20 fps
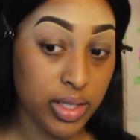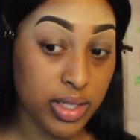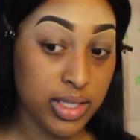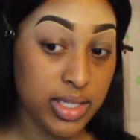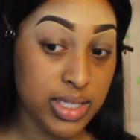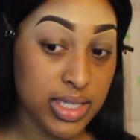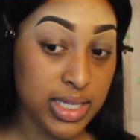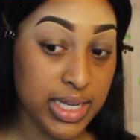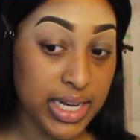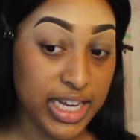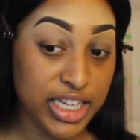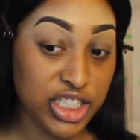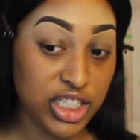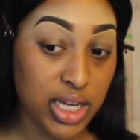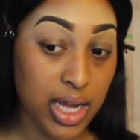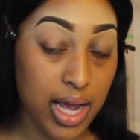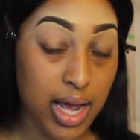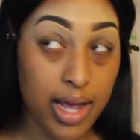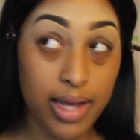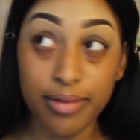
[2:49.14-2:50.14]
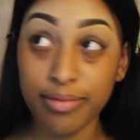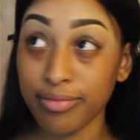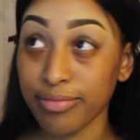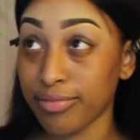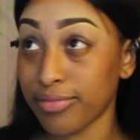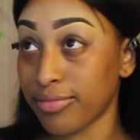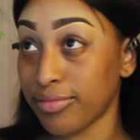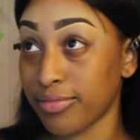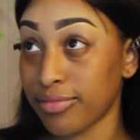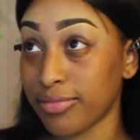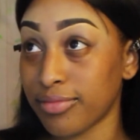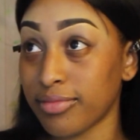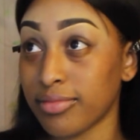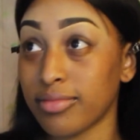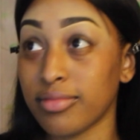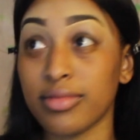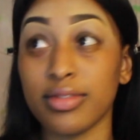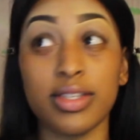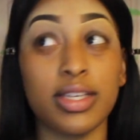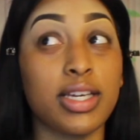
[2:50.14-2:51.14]
See that shine?
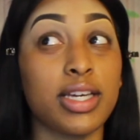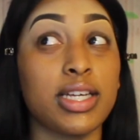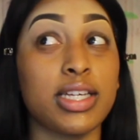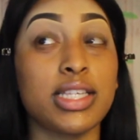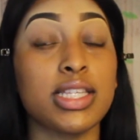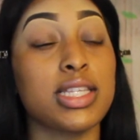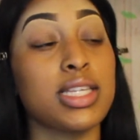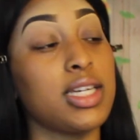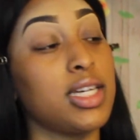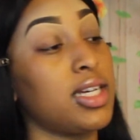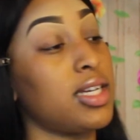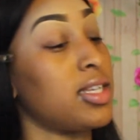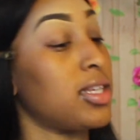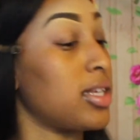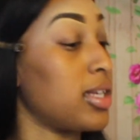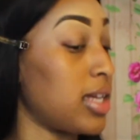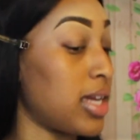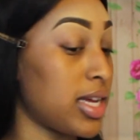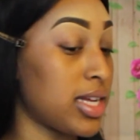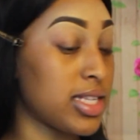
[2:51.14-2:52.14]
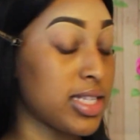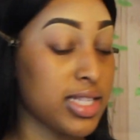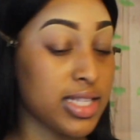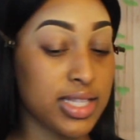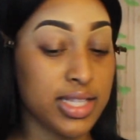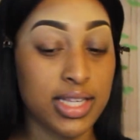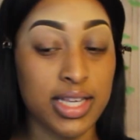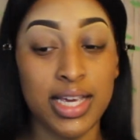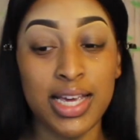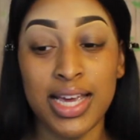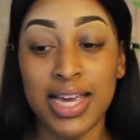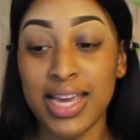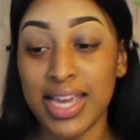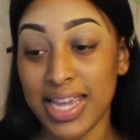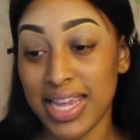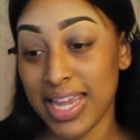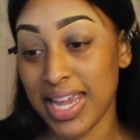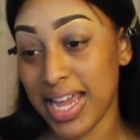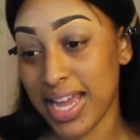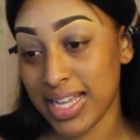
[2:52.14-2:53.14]
Yes, honey, yes.
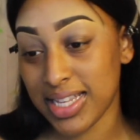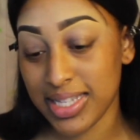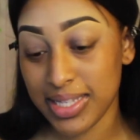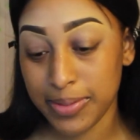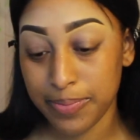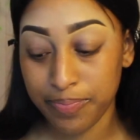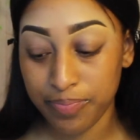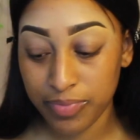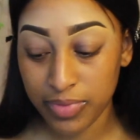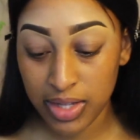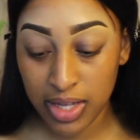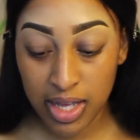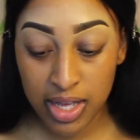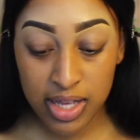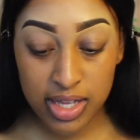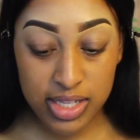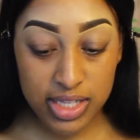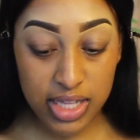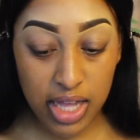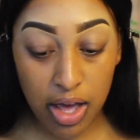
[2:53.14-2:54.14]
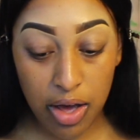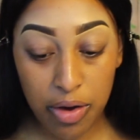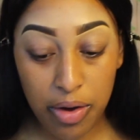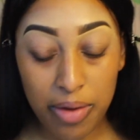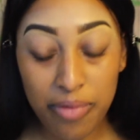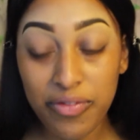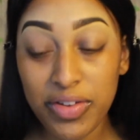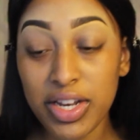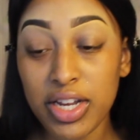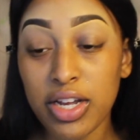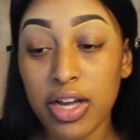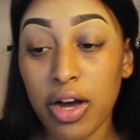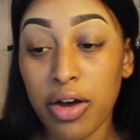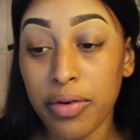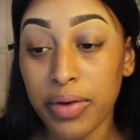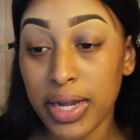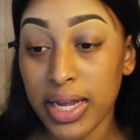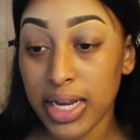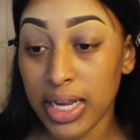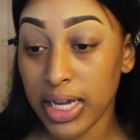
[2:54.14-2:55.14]
Yes. So I'm finna
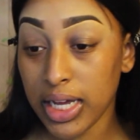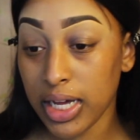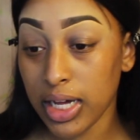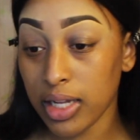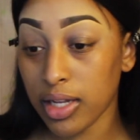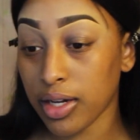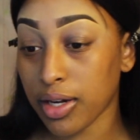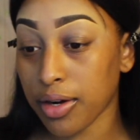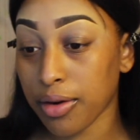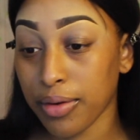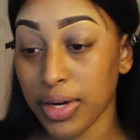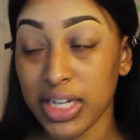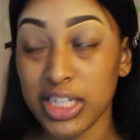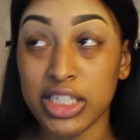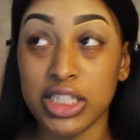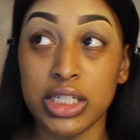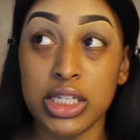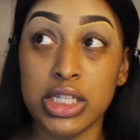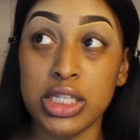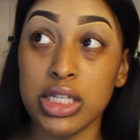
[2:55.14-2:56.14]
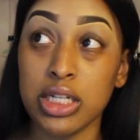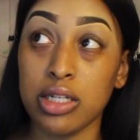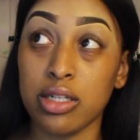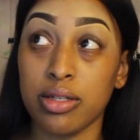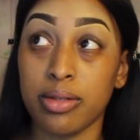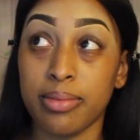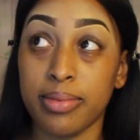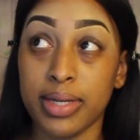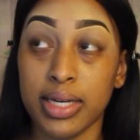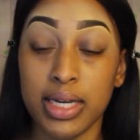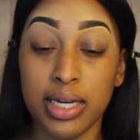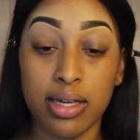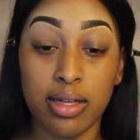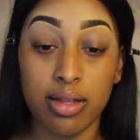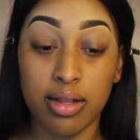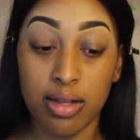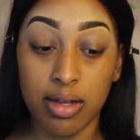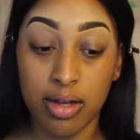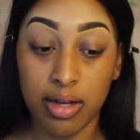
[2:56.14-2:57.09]
go in and color correct just a little bit,